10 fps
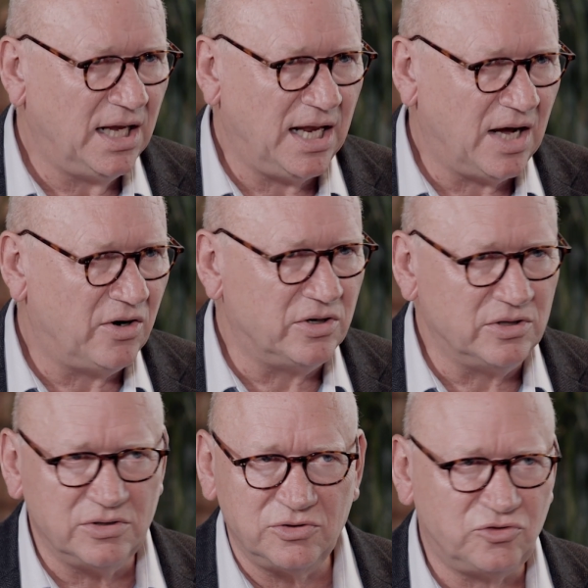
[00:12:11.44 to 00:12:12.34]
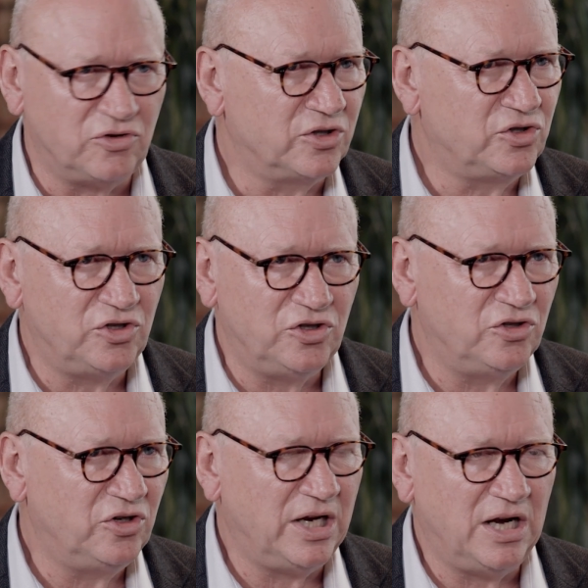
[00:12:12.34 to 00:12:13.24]
in our structure
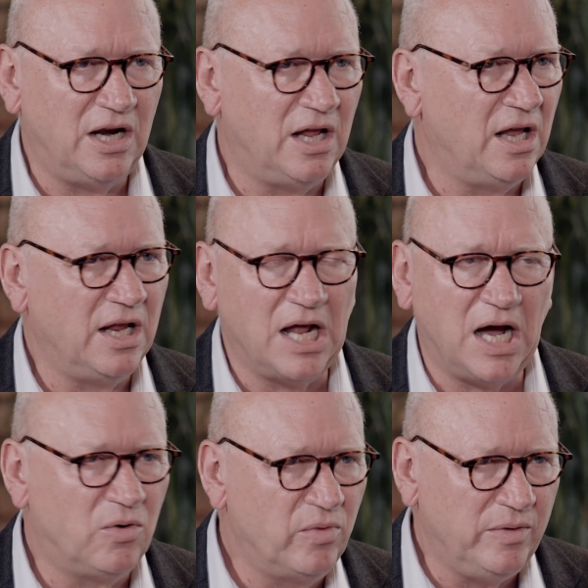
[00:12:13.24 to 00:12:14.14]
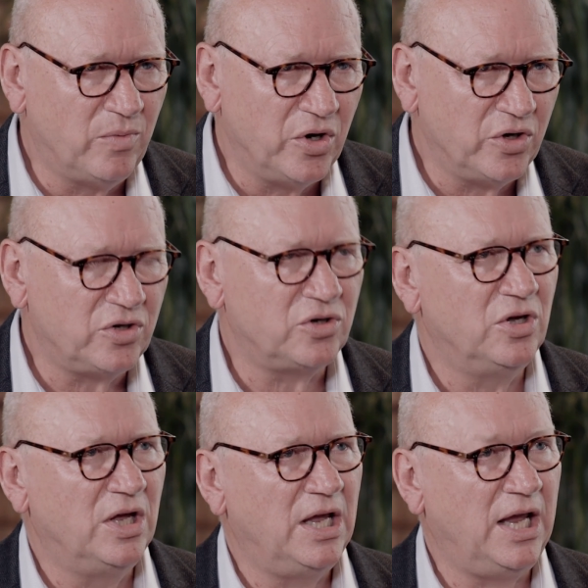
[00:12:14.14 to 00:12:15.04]
and in how we work,
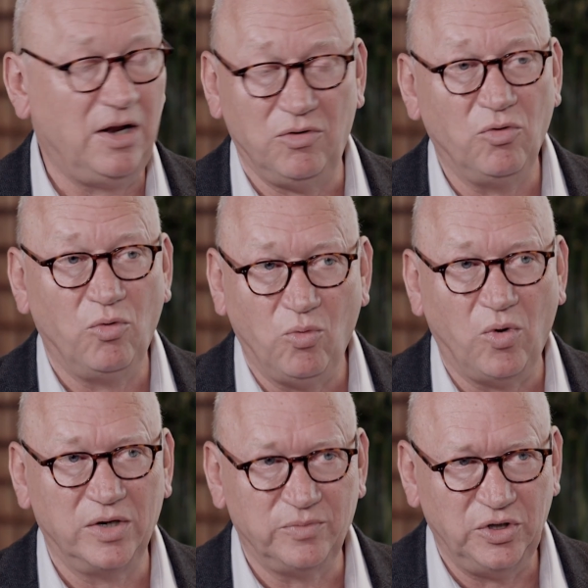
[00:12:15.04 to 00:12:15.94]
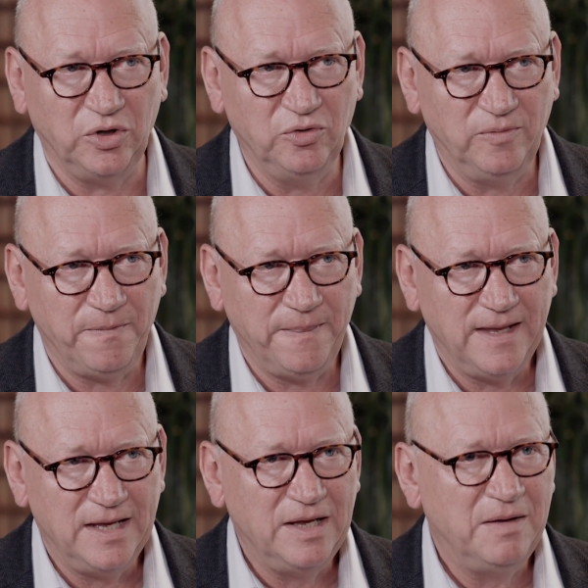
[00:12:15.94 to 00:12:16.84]
in what we do,
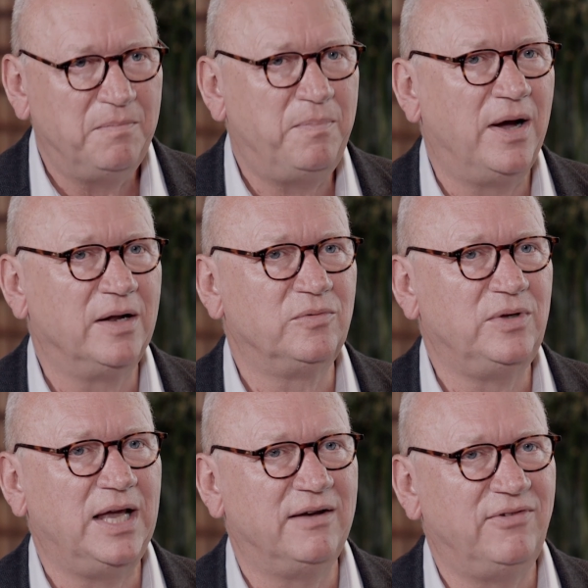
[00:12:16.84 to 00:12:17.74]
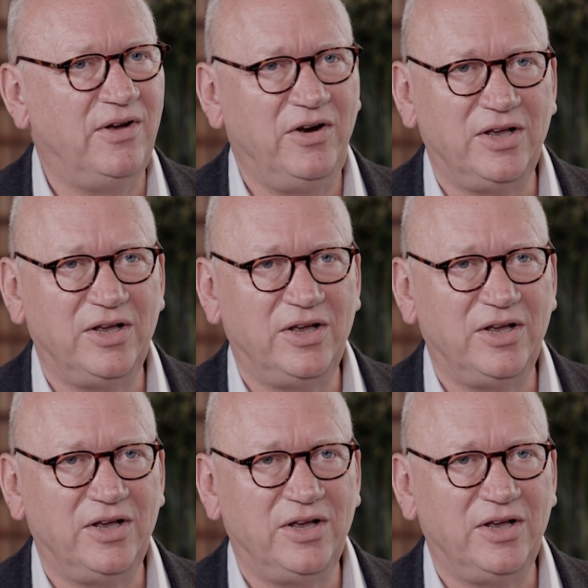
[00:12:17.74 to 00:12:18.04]
but we are very